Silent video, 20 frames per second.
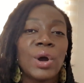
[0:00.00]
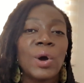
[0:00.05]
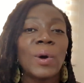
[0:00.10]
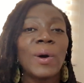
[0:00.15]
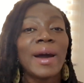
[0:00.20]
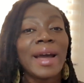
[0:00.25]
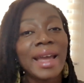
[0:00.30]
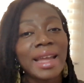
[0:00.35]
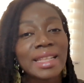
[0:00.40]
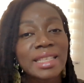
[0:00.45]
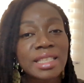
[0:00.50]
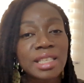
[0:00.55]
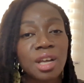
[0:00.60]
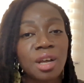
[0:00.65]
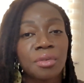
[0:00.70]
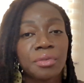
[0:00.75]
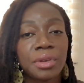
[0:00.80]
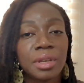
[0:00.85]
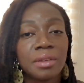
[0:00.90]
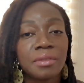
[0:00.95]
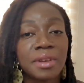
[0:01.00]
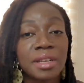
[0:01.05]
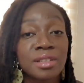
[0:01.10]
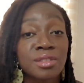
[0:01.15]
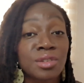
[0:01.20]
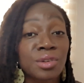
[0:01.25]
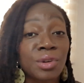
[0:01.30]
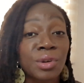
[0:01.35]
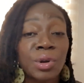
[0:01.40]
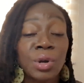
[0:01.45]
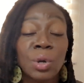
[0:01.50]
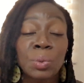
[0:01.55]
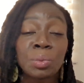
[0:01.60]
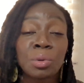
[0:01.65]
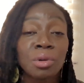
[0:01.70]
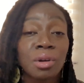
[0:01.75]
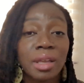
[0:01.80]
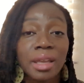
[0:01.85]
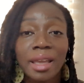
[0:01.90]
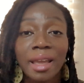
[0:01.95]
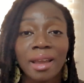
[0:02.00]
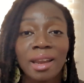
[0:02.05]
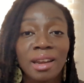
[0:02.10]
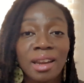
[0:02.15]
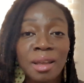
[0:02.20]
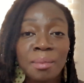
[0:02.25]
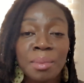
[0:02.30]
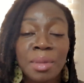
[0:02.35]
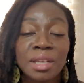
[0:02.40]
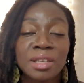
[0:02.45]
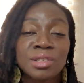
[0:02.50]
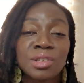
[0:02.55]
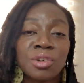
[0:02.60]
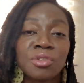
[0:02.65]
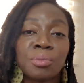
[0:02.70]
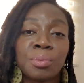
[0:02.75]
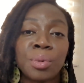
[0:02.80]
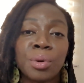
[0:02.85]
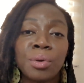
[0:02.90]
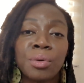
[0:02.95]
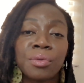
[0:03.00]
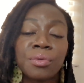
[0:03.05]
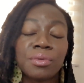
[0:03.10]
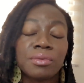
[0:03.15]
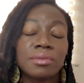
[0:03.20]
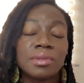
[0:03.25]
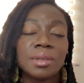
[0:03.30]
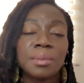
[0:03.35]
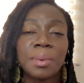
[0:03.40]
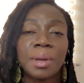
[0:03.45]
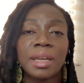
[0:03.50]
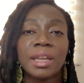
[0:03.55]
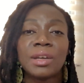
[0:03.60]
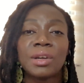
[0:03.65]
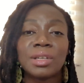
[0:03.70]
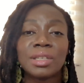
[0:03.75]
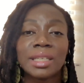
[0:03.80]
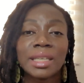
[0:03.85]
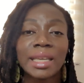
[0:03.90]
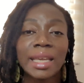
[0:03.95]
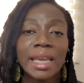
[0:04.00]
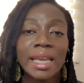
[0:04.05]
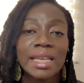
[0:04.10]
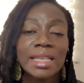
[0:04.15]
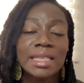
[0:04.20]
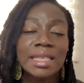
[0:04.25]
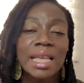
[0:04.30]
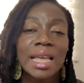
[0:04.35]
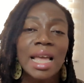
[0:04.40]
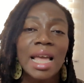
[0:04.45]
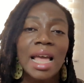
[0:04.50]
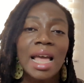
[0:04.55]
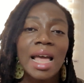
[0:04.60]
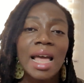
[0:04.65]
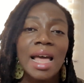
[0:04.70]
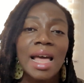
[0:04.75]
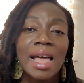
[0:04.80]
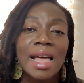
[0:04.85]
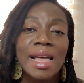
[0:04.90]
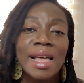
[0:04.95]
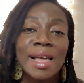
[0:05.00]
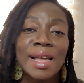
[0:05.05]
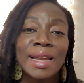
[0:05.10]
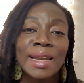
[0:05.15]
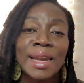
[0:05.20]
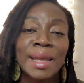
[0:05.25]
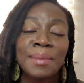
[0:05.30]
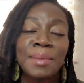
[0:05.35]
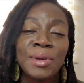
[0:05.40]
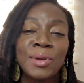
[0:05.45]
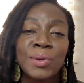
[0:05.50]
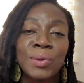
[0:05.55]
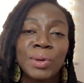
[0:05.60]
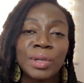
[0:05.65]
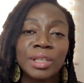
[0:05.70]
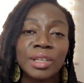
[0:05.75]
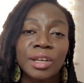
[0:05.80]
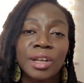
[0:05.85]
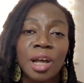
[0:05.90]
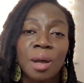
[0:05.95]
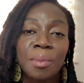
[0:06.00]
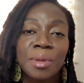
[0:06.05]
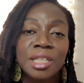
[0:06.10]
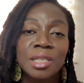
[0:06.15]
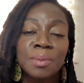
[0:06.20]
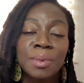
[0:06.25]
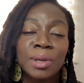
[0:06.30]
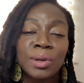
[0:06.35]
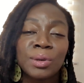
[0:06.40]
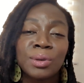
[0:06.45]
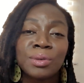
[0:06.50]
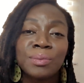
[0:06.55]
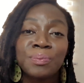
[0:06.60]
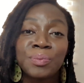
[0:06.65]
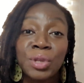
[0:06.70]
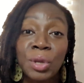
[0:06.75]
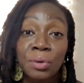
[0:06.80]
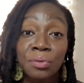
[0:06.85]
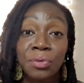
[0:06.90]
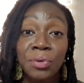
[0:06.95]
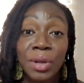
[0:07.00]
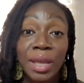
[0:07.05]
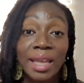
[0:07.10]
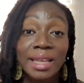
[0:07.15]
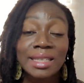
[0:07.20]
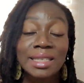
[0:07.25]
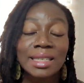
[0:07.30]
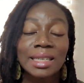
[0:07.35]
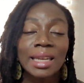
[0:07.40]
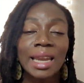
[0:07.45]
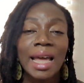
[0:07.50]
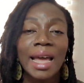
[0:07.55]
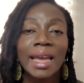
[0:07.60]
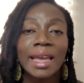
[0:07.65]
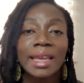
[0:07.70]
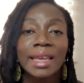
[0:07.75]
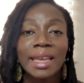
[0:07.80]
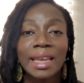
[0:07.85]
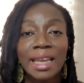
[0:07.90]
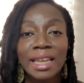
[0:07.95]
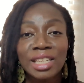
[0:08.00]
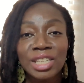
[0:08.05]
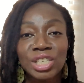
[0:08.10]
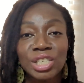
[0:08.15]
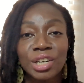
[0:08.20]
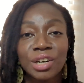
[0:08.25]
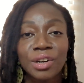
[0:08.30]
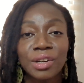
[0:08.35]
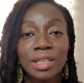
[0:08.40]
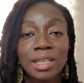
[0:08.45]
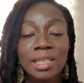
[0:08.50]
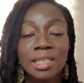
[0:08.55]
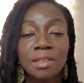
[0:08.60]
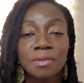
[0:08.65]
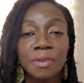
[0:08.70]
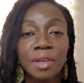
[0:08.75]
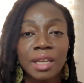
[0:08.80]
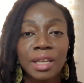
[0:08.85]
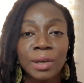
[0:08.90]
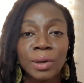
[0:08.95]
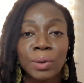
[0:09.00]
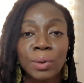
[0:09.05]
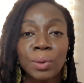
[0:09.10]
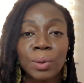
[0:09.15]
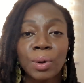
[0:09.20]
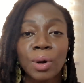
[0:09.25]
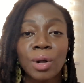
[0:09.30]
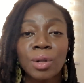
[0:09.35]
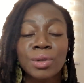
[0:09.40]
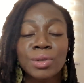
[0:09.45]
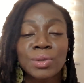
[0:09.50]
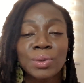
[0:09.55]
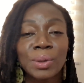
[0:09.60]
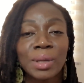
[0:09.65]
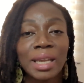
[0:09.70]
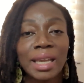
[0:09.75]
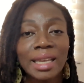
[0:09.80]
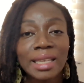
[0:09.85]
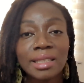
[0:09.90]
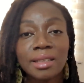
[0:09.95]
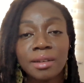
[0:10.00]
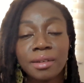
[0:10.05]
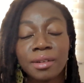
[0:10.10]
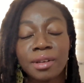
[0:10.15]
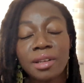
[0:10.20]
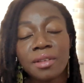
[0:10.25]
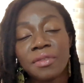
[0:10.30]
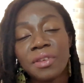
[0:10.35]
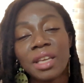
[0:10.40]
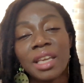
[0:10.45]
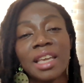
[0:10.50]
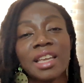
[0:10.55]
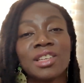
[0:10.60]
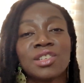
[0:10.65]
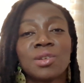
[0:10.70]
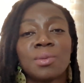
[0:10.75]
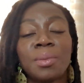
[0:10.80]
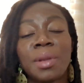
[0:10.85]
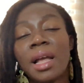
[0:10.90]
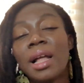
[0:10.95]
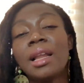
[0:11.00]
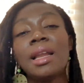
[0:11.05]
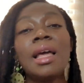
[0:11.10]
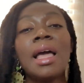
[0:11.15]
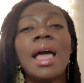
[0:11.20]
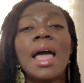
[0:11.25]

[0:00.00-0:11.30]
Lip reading: or hands-off investor, or again a mix of both depending on the case. Let me know in the comments below. Don't forget to like and share this video. Also hit the notification bell